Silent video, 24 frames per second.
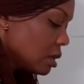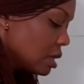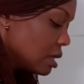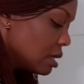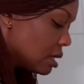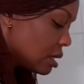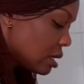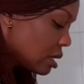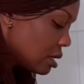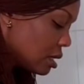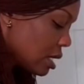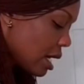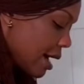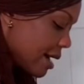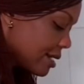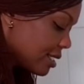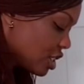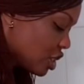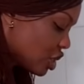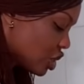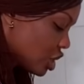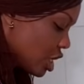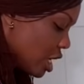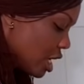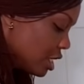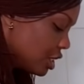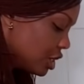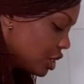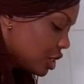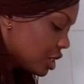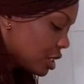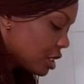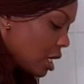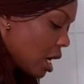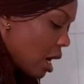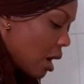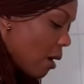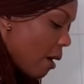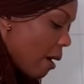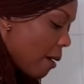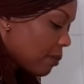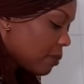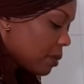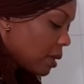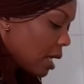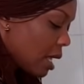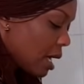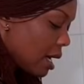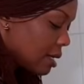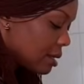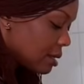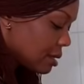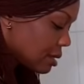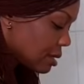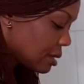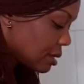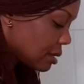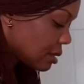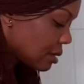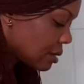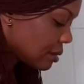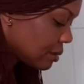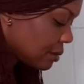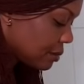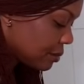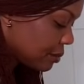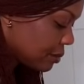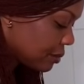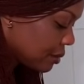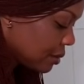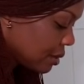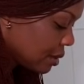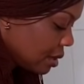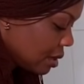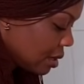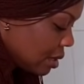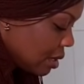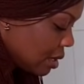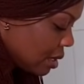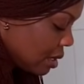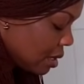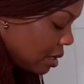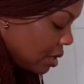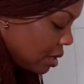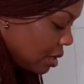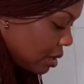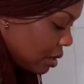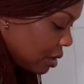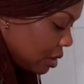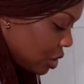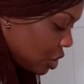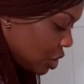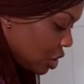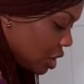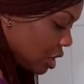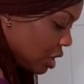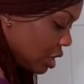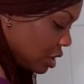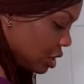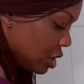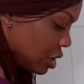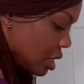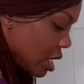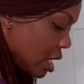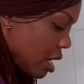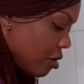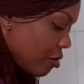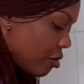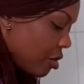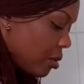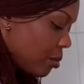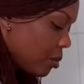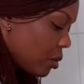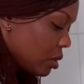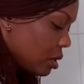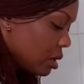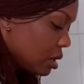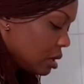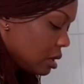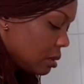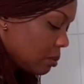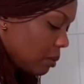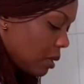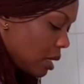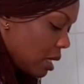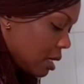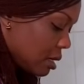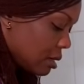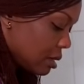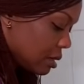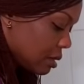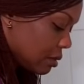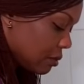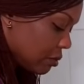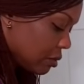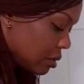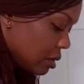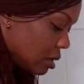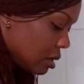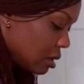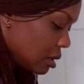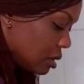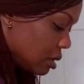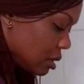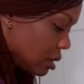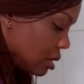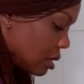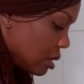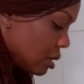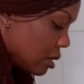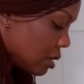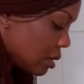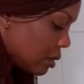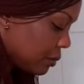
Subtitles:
this thing has changed our plans, changed everybody's plans for this year.